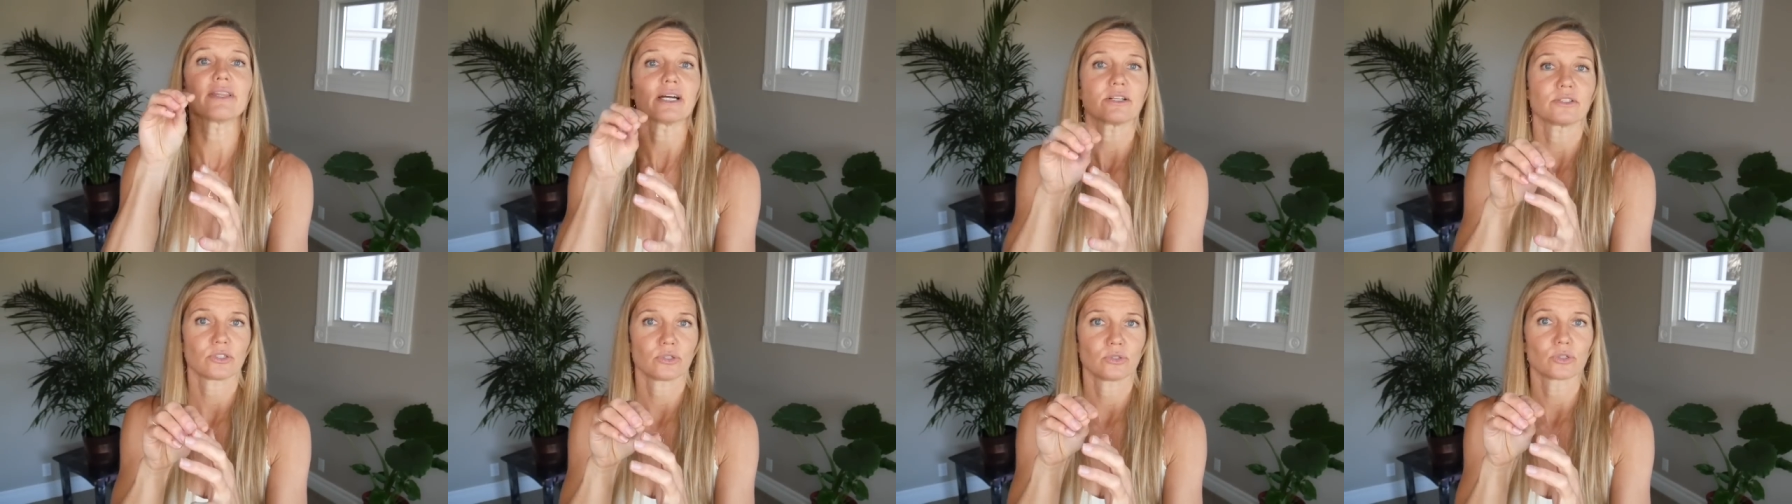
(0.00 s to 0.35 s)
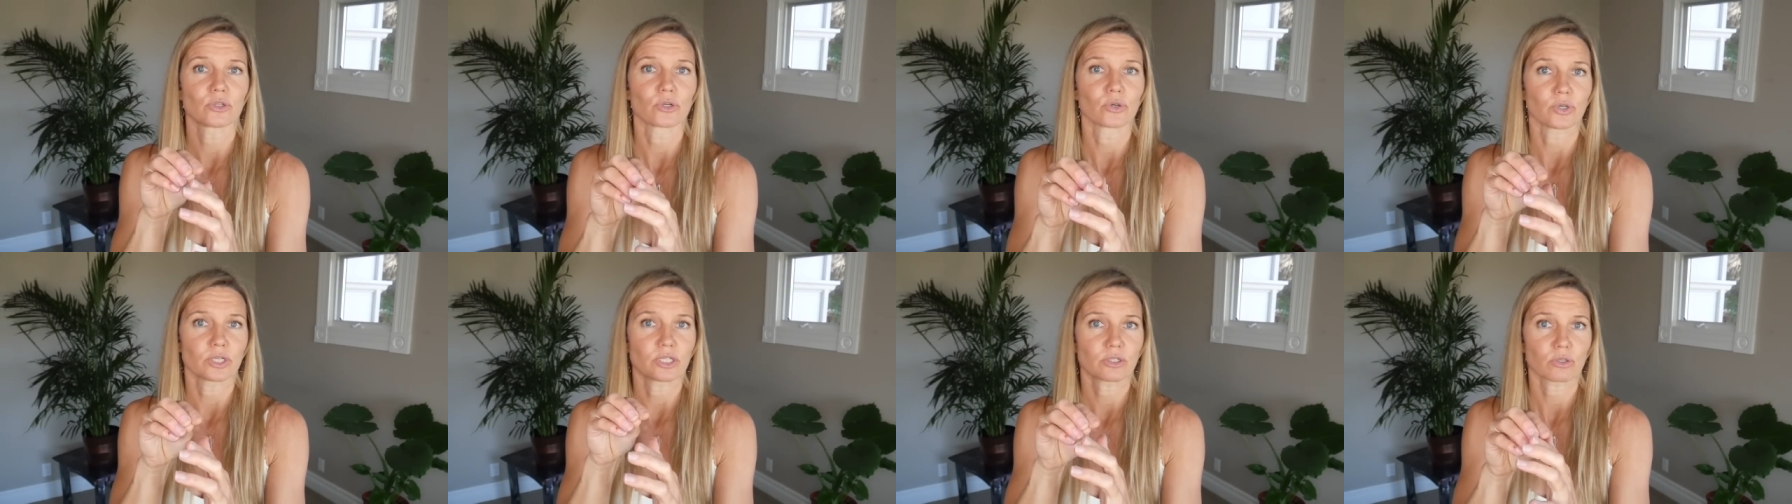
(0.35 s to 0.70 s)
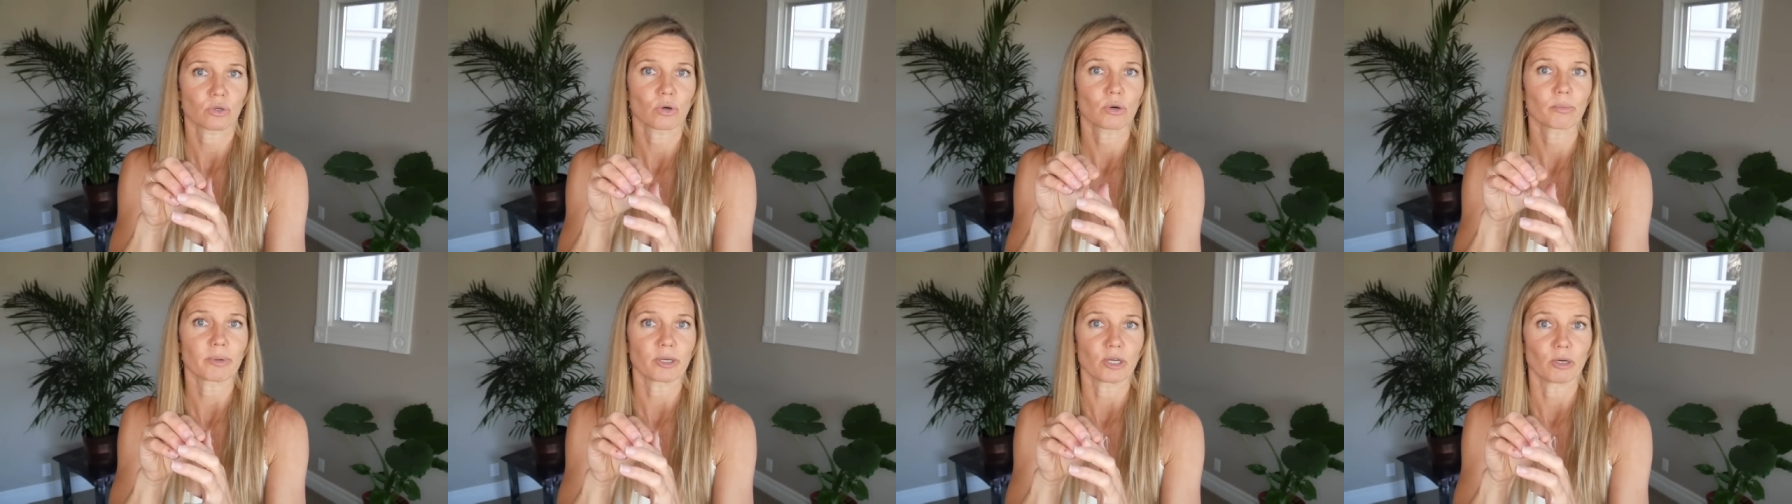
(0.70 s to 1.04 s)
that 2 degree
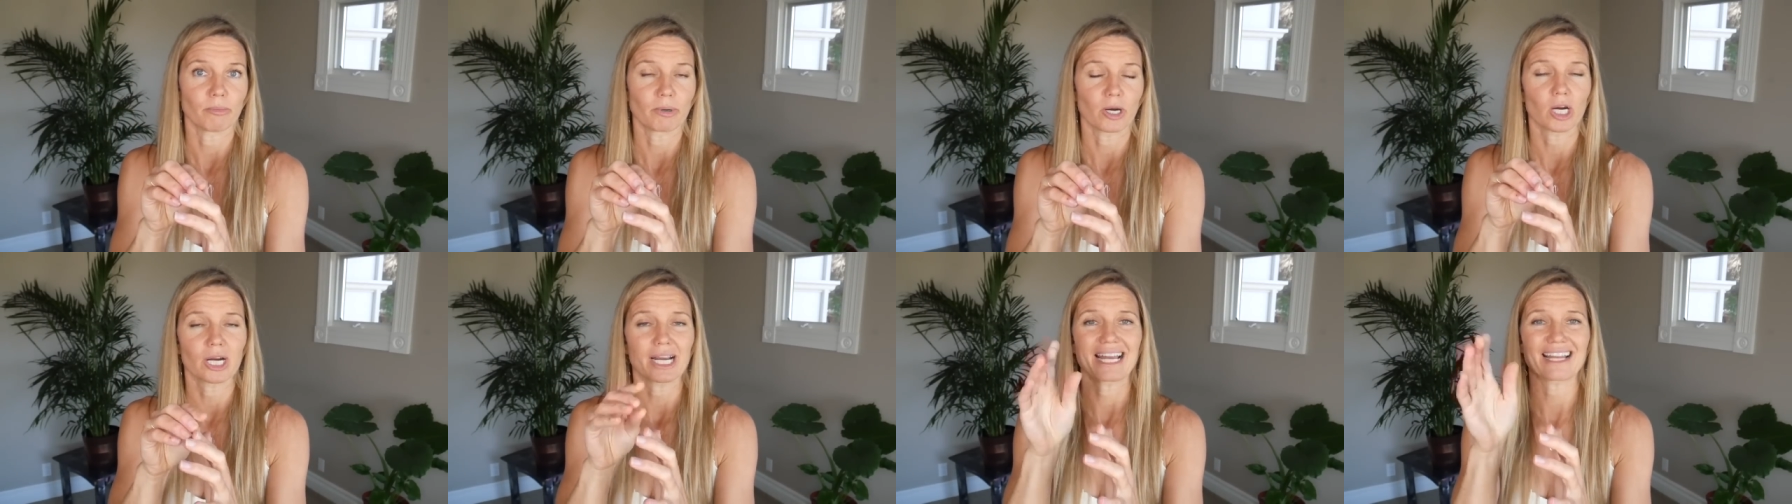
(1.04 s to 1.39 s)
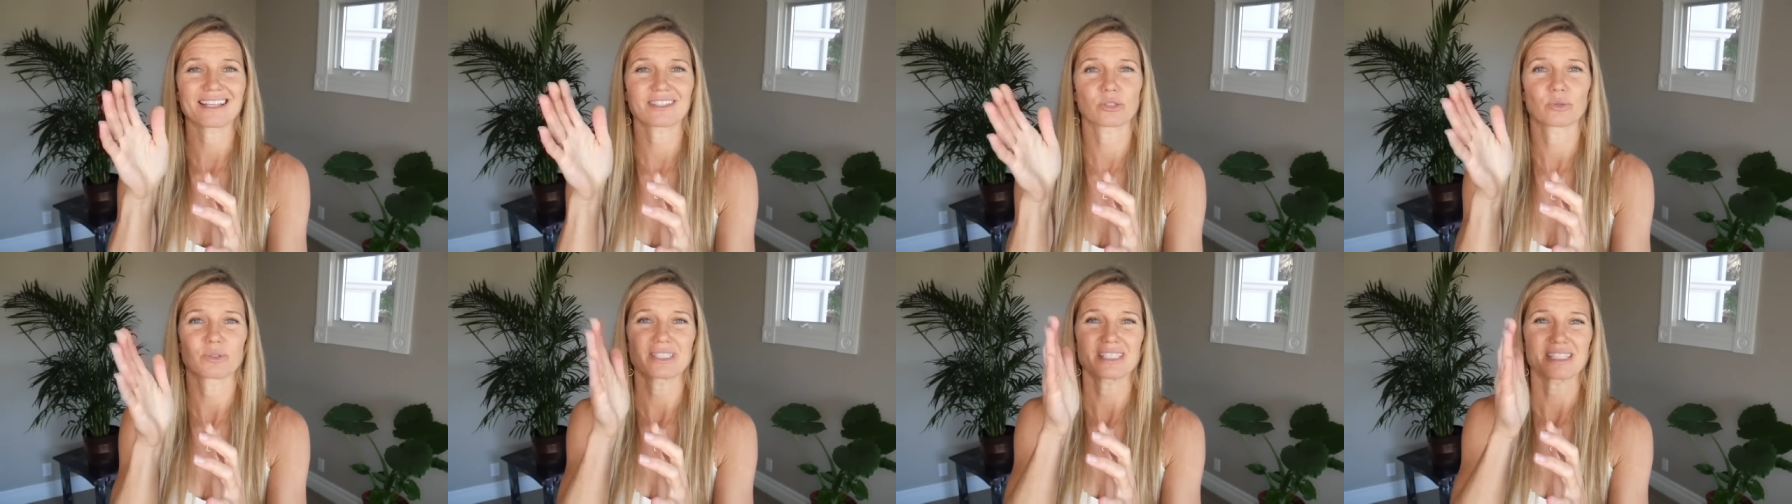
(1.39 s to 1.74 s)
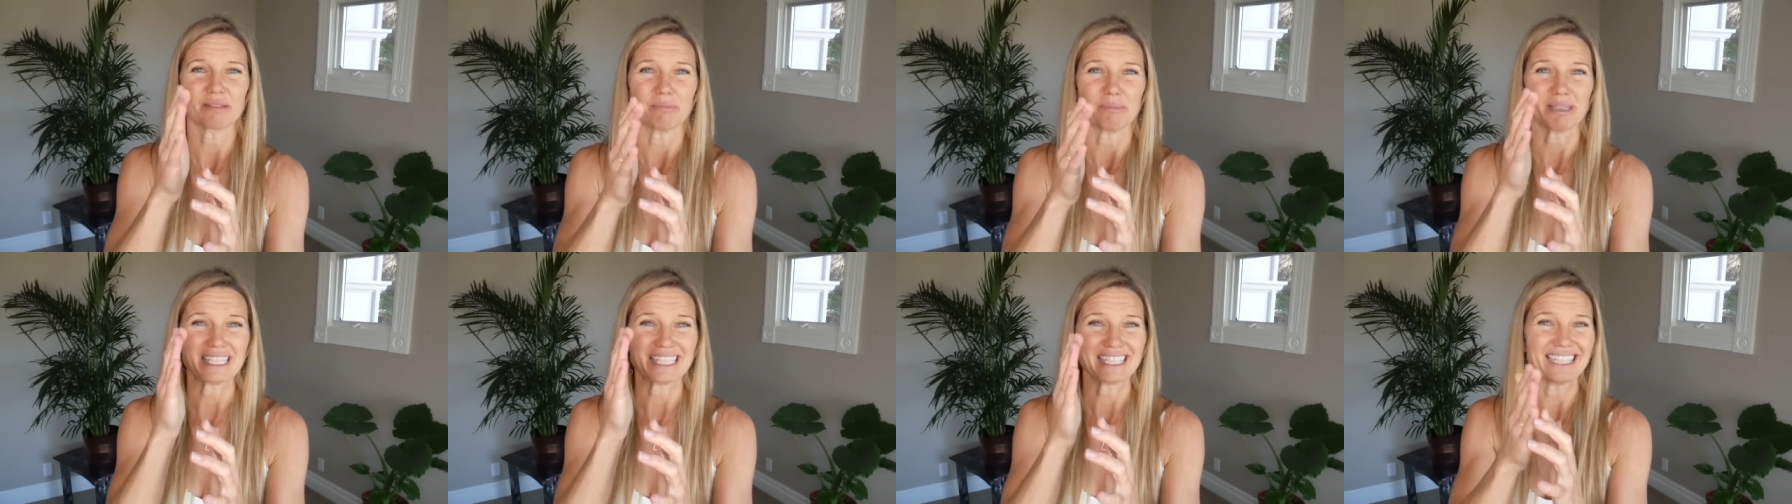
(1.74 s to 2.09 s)
Scorpio mark. So it's
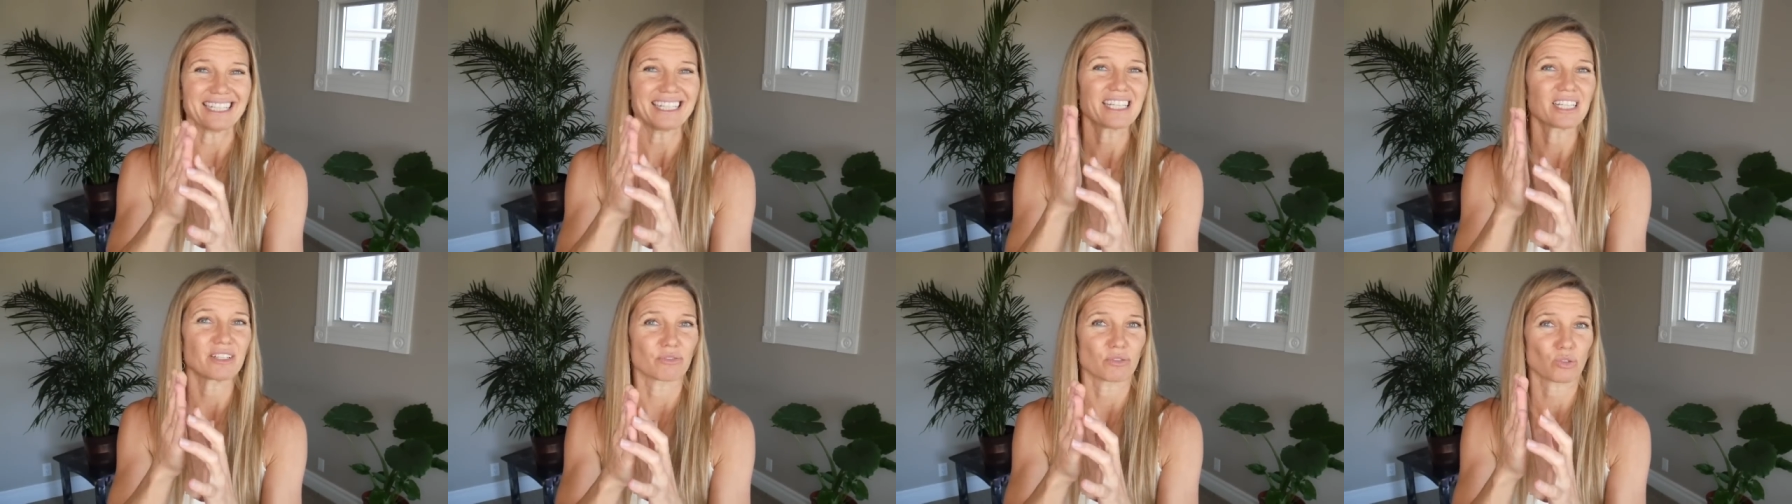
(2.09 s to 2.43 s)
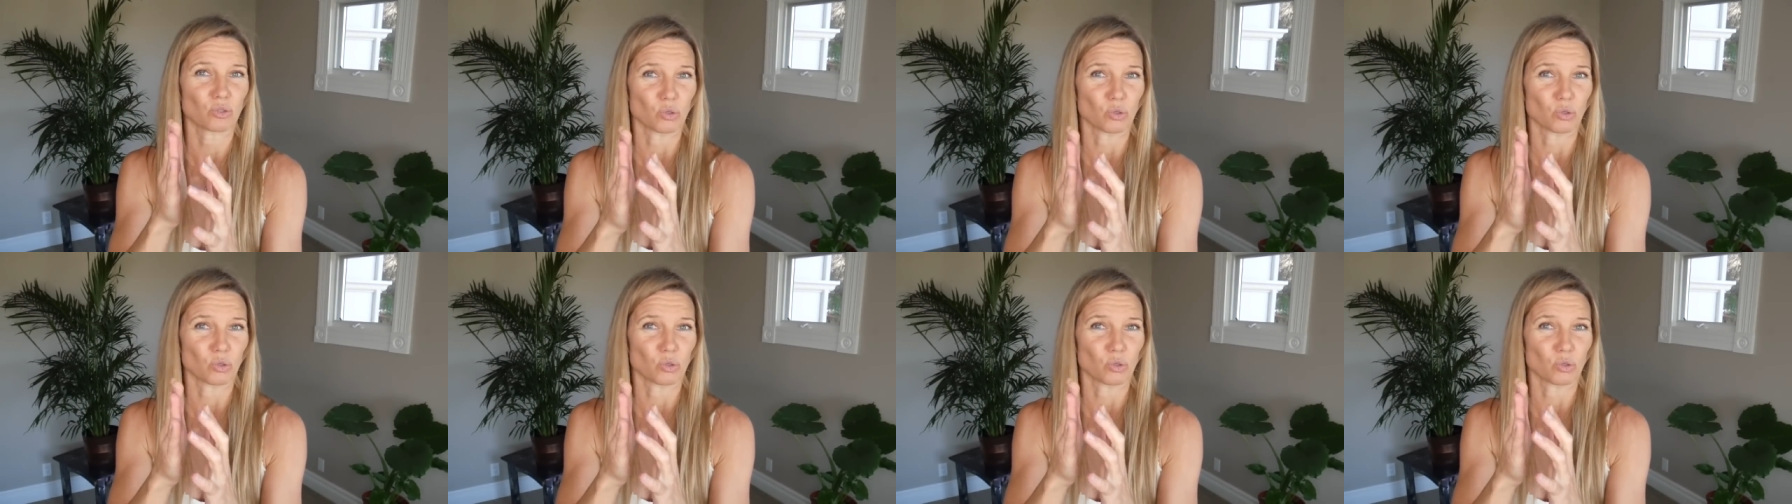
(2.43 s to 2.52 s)
the beginning of